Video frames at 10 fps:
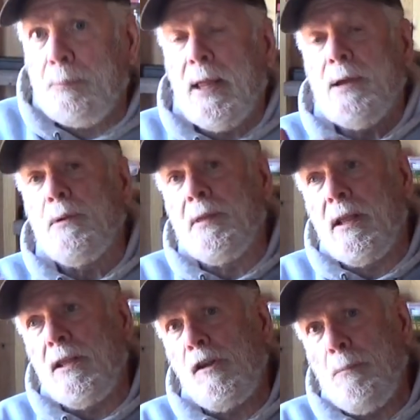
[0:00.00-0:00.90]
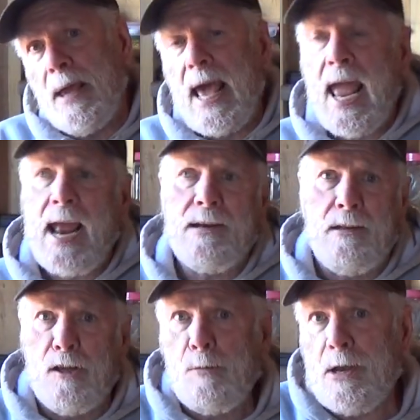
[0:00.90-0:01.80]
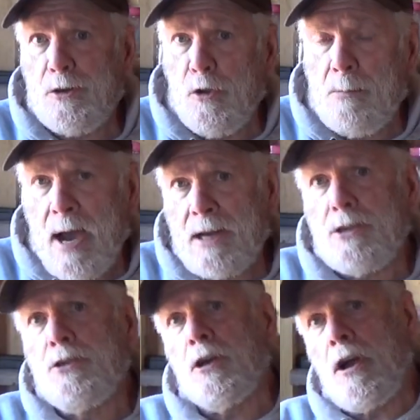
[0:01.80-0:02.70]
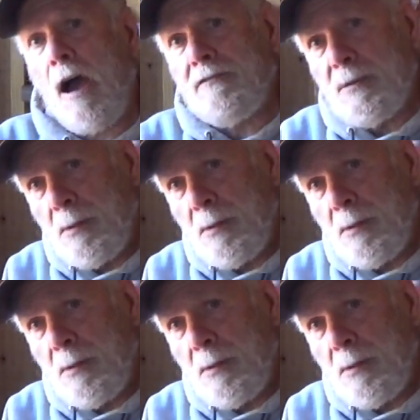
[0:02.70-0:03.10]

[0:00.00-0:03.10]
of played with it a little bit. I had a little bit too much, took off some